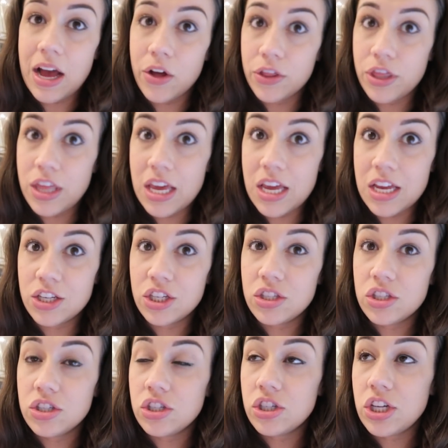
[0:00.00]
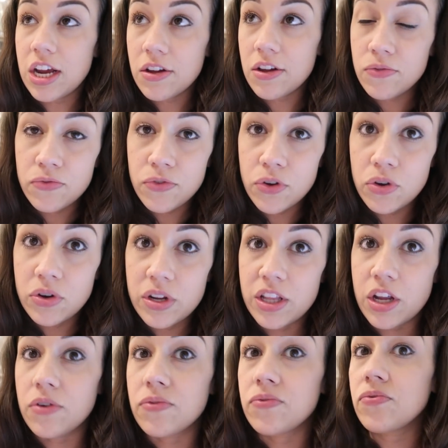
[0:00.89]
healthy chicken food
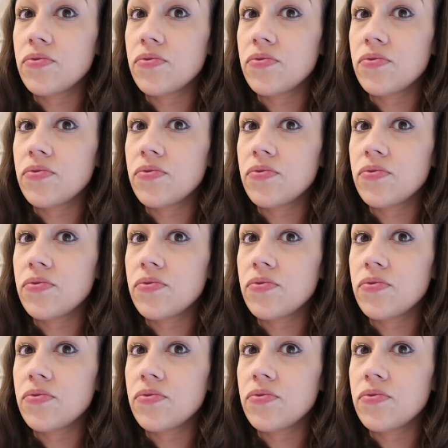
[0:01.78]
and they're